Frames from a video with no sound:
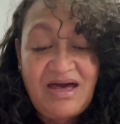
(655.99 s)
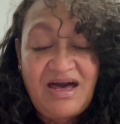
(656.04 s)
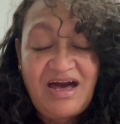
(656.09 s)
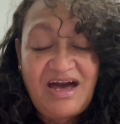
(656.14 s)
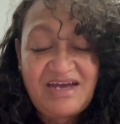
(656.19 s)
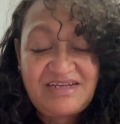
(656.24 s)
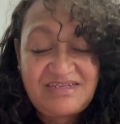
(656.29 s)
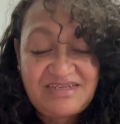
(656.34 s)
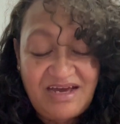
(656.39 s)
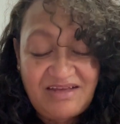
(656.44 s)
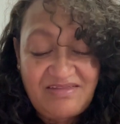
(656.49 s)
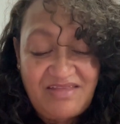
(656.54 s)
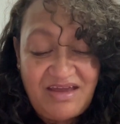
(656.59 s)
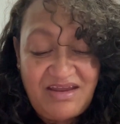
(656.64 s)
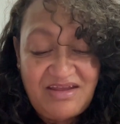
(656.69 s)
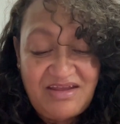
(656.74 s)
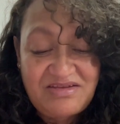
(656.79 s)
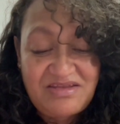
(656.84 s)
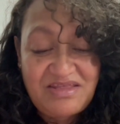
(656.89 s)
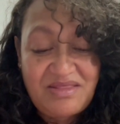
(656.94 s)
I tucked
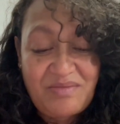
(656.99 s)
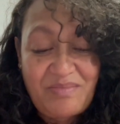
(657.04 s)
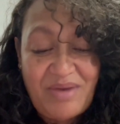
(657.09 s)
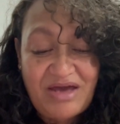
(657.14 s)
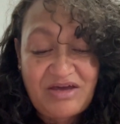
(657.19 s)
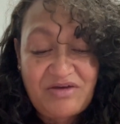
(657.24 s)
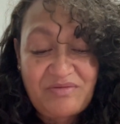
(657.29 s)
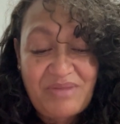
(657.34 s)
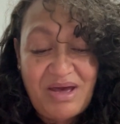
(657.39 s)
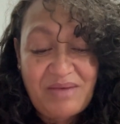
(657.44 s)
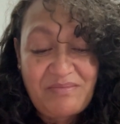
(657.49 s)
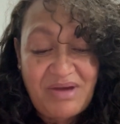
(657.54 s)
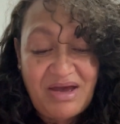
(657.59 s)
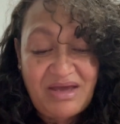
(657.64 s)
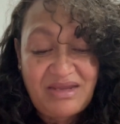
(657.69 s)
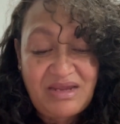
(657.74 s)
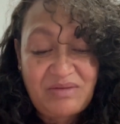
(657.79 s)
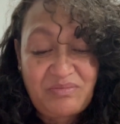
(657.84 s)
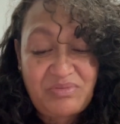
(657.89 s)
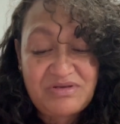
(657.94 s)
that into the back of my
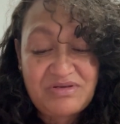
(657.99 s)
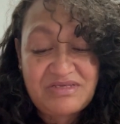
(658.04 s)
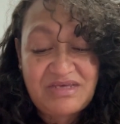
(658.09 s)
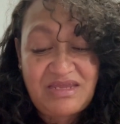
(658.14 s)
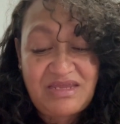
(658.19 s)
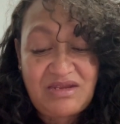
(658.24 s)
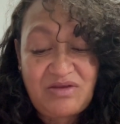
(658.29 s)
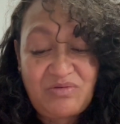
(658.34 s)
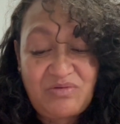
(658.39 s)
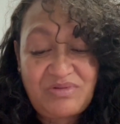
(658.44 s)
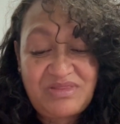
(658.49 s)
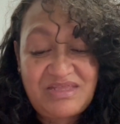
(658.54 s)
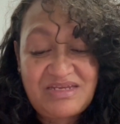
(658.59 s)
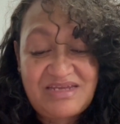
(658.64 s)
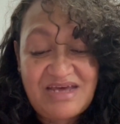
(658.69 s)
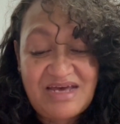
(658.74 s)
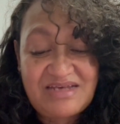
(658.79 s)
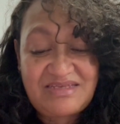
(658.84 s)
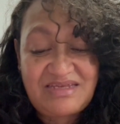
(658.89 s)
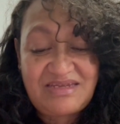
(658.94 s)
mind and proceeded with the
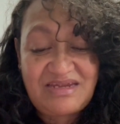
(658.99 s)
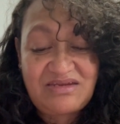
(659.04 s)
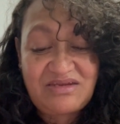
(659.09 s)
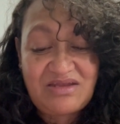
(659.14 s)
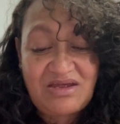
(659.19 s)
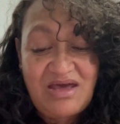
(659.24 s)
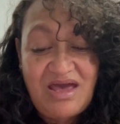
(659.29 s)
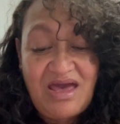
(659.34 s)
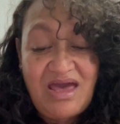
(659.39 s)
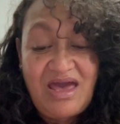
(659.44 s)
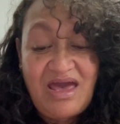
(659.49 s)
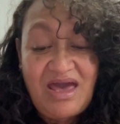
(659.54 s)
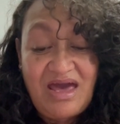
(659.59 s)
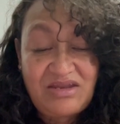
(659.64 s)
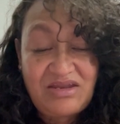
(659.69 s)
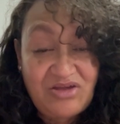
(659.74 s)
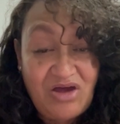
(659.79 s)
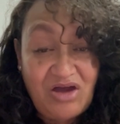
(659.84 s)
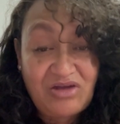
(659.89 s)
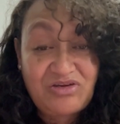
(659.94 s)
testing and,
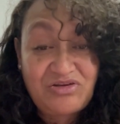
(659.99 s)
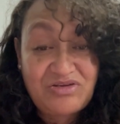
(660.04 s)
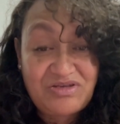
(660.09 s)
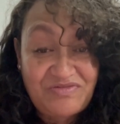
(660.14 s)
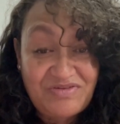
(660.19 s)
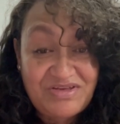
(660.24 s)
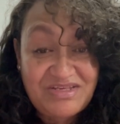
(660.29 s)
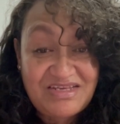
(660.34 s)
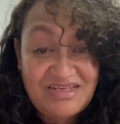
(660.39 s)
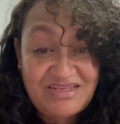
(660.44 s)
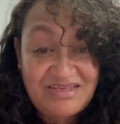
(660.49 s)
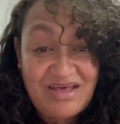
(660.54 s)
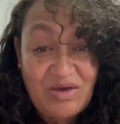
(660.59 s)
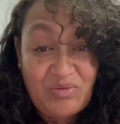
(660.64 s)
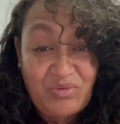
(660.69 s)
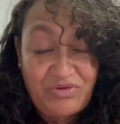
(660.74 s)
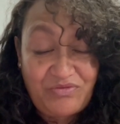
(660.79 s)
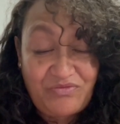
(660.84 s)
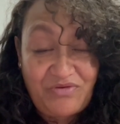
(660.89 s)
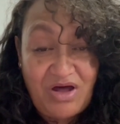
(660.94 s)
and doctor's visits that
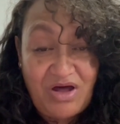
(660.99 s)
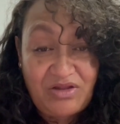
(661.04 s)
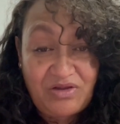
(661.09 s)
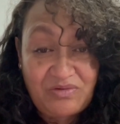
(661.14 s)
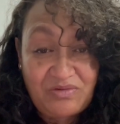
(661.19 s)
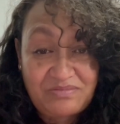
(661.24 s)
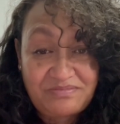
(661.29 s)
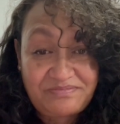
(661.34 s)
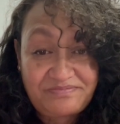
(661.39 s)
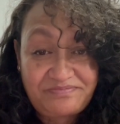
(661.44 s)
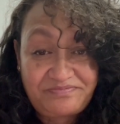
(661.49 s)
would follow.